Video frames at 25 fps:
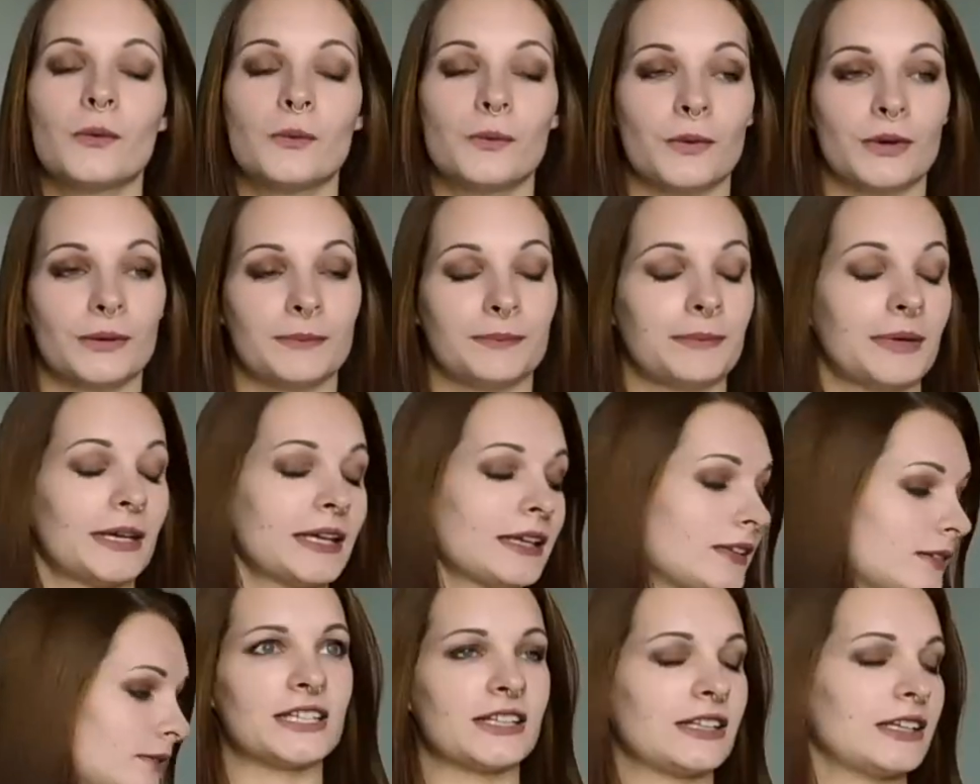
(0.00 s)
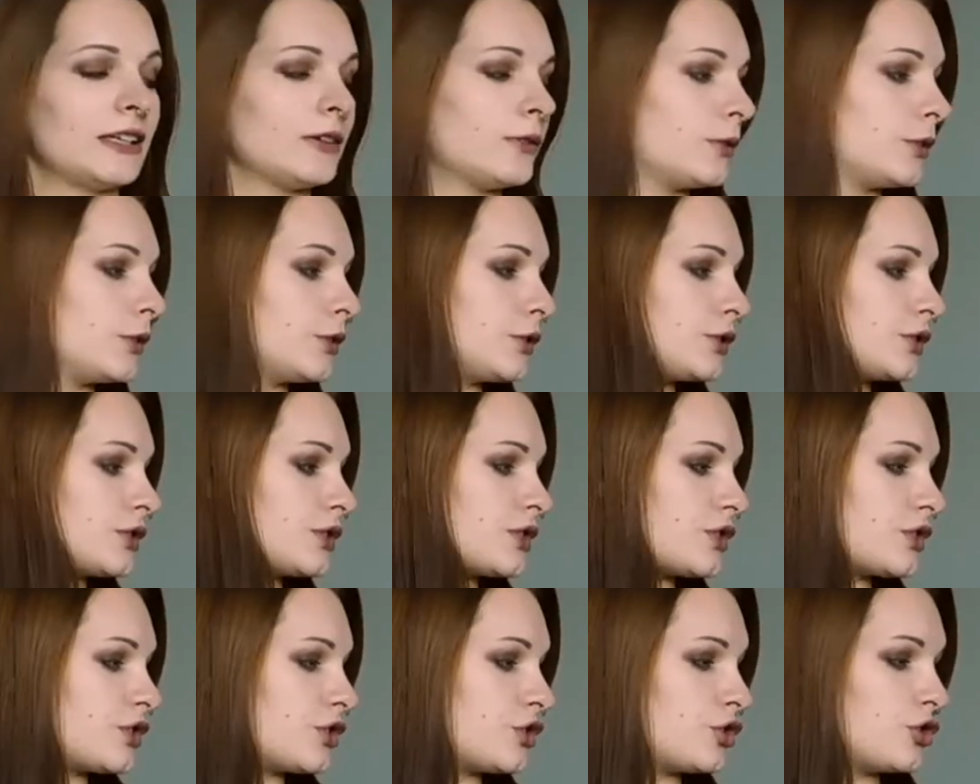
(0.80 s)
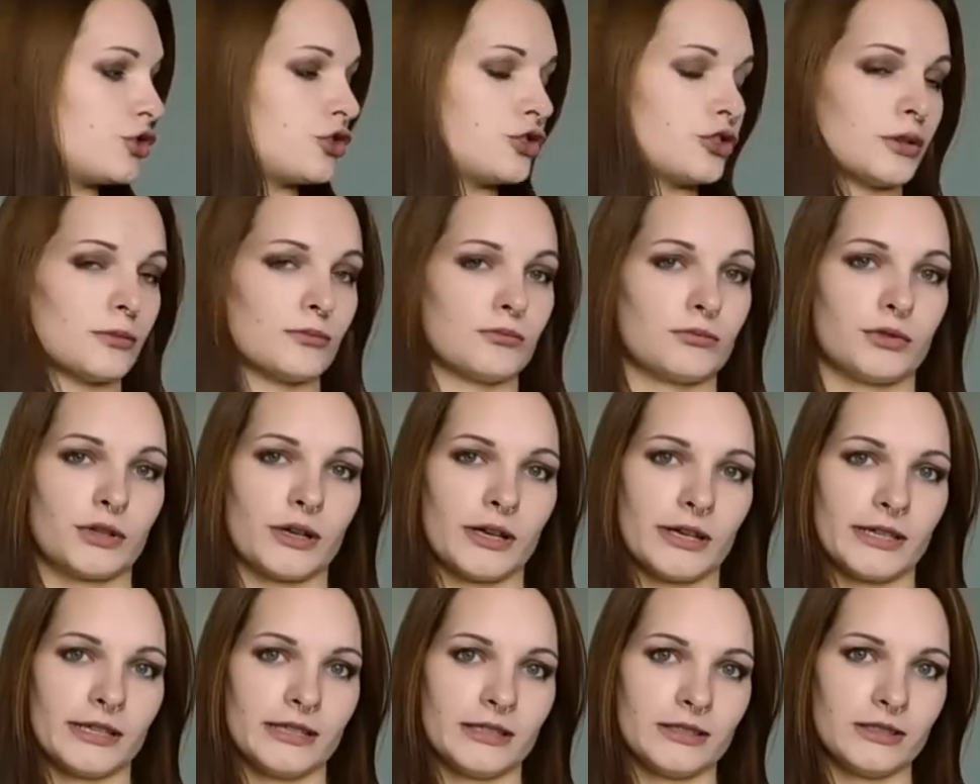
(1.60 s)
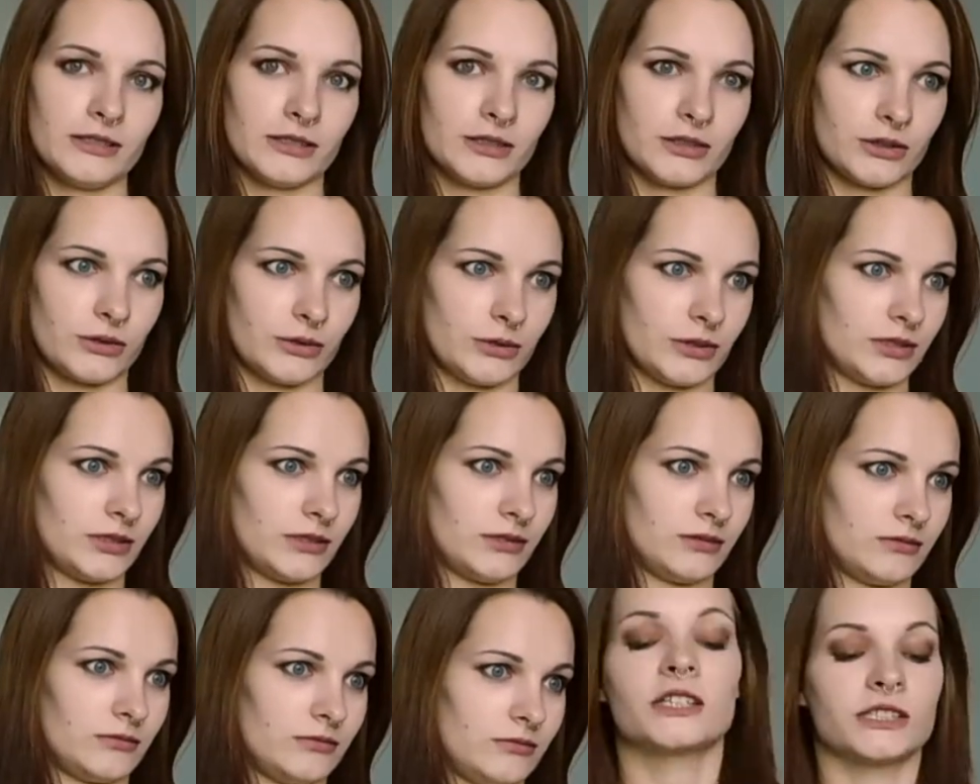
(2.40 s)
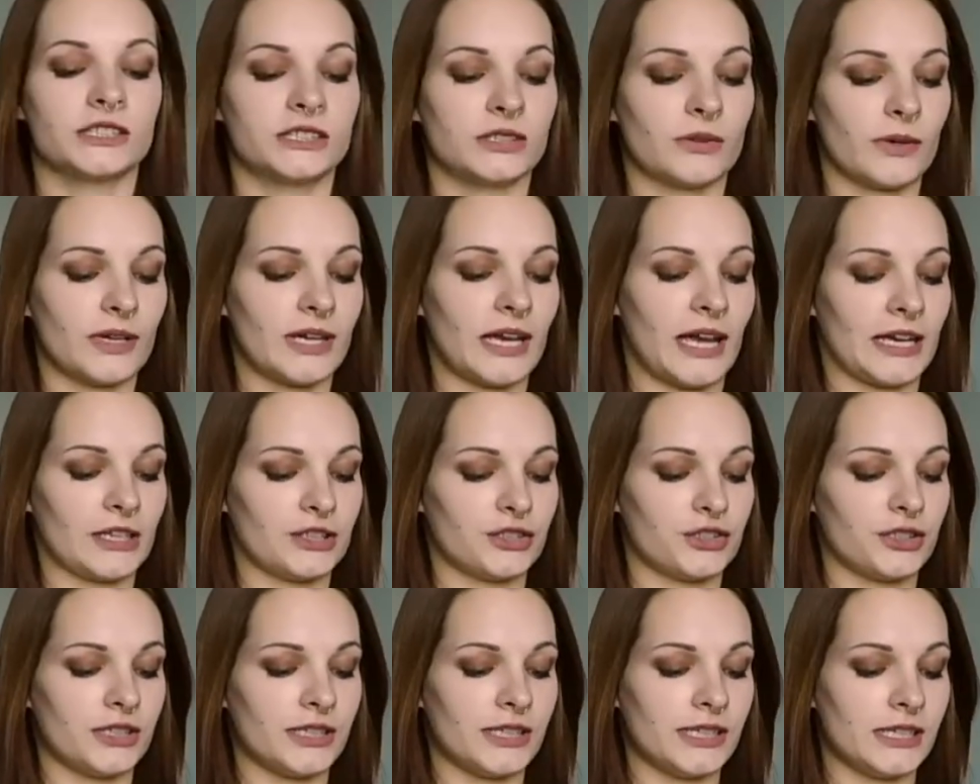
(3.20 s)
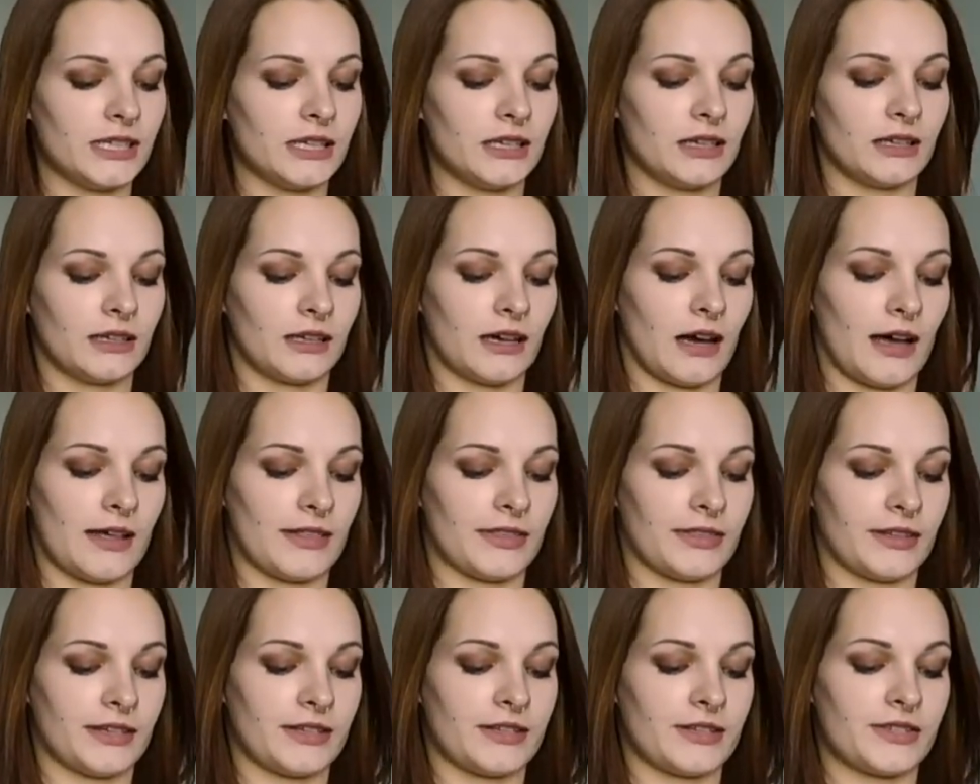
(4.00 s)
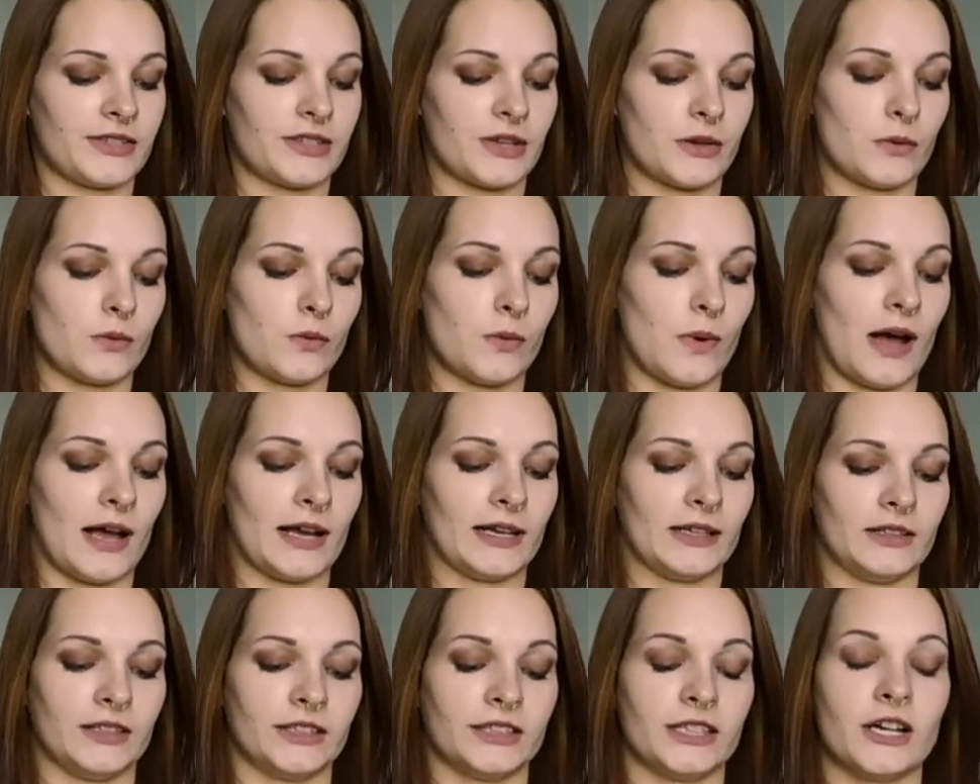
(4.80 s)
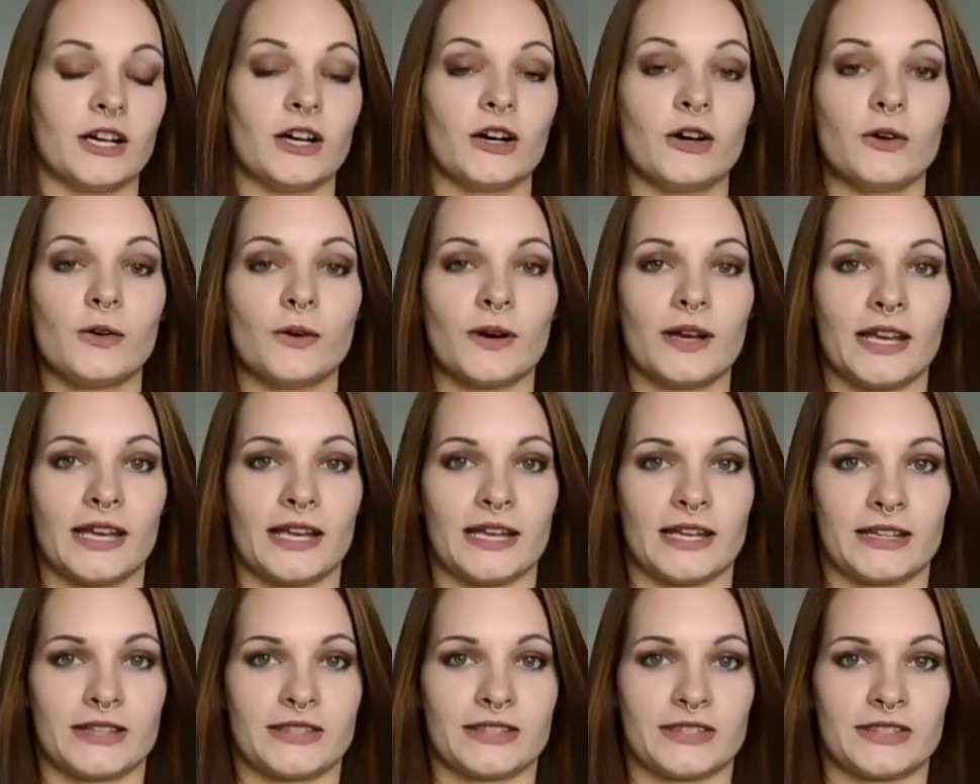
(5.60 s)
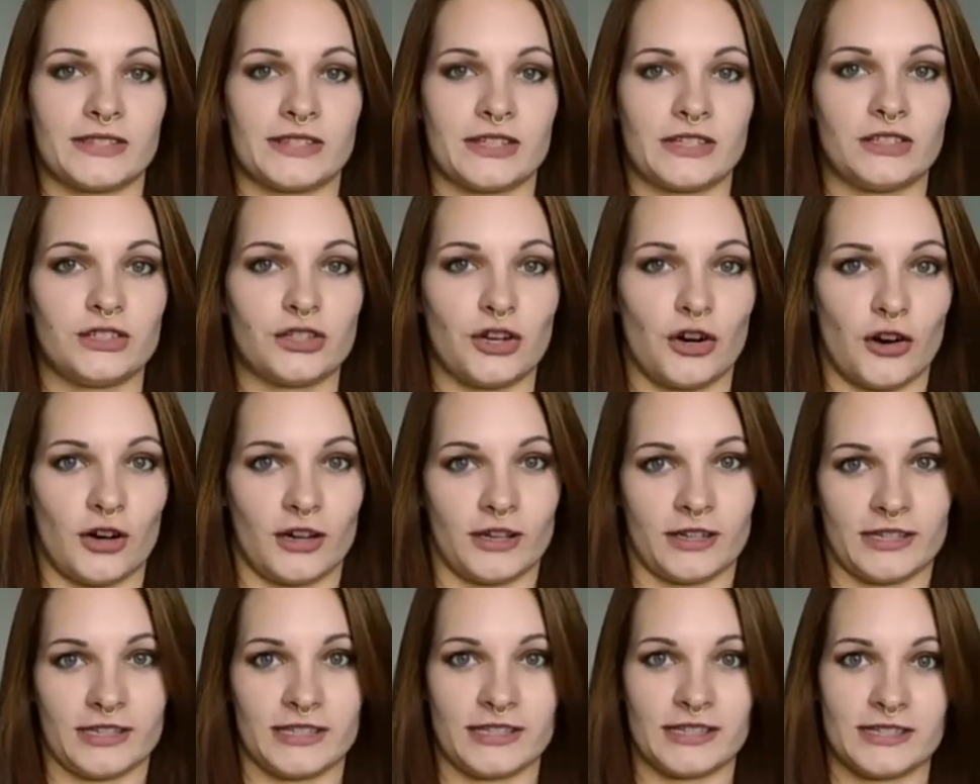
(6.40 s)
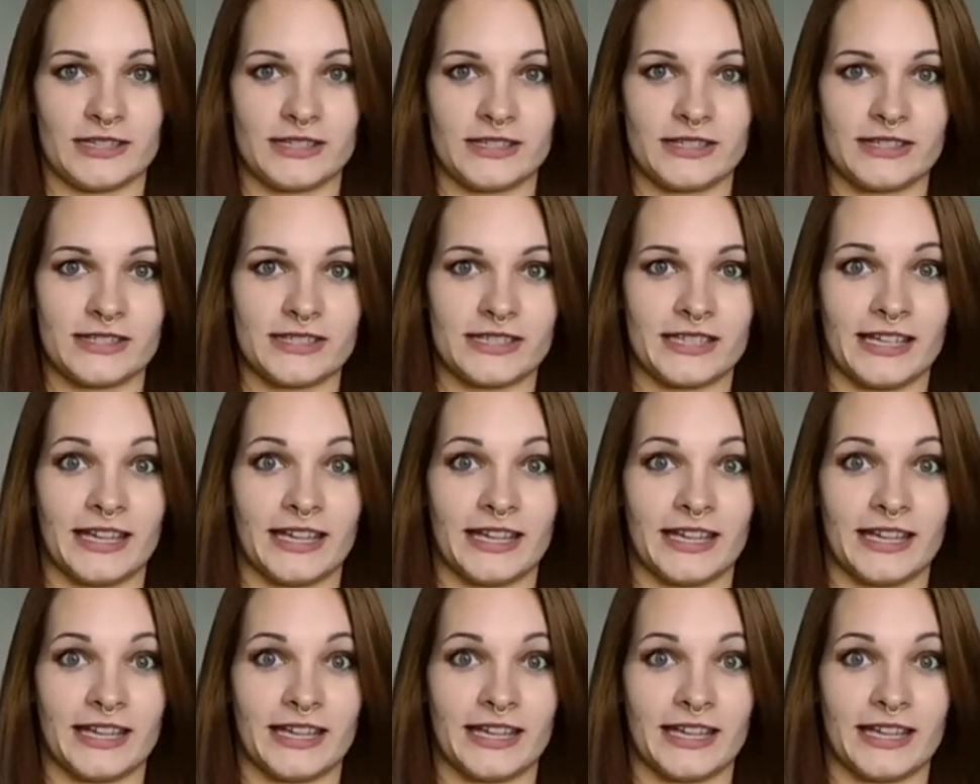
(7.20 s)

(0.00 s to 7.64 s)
one bit. I think we'll just jump right into it. So I actually got this a while ago. It's the Tarteist